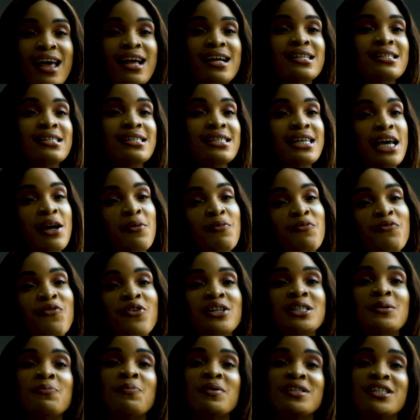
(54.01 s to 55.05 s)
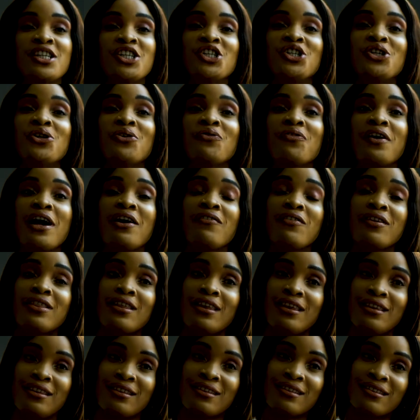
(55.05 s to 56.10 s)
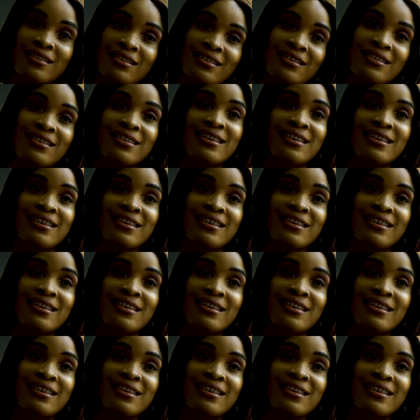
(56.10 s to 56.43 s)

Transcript: have more courage, more confidence on how to act